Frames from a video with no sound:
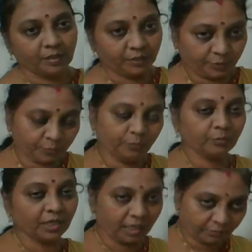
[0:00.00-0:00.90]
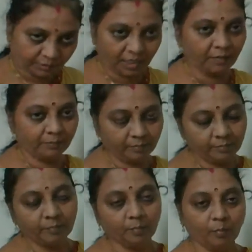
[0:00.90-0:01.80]
You gave
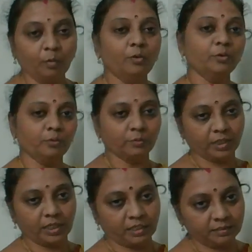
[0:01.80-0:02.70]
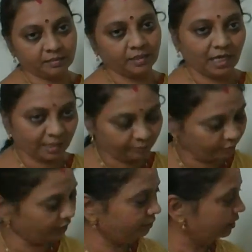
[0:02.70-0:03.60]
them more cookies than
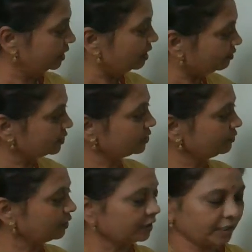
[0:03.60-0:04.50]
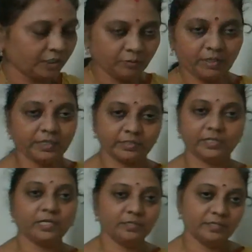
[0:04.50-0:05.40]
we. First of all, try to
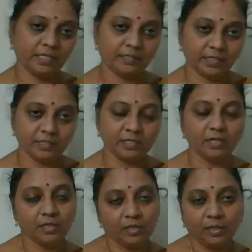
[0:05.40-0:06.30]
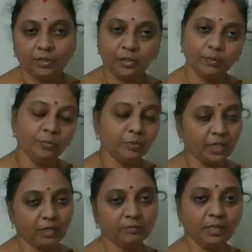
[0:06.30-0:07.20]
understand the sentence. You
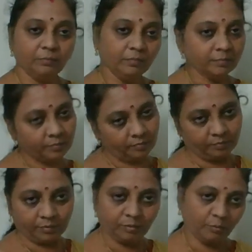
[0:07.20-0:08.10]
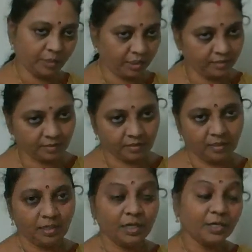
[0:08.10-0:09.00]
gave them cookies.
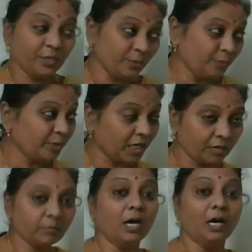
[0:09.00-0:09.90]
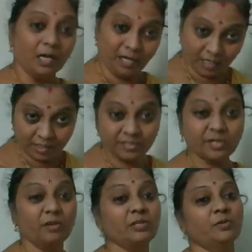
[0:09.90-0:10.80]
You gave us
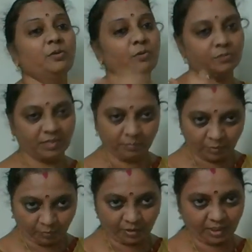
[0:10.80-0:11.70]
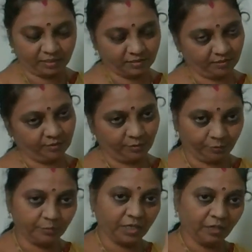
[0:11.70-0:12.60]
also some cookies.
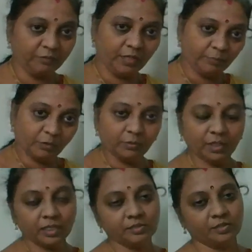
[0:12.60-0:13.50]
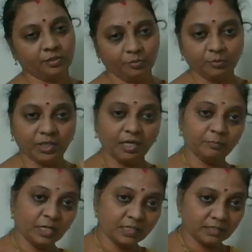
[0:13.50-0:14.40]
You gave them cookies. You gave
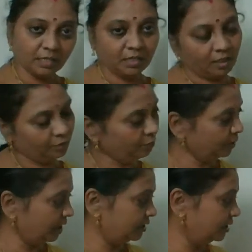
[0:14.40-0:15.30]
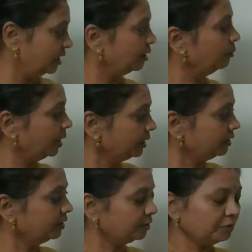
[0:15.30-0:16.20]
us cookies. But
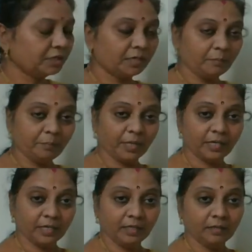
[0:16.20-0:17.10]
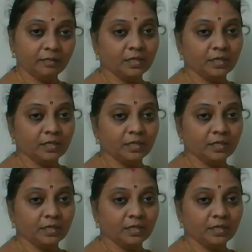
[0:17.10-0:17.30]
you are comparing.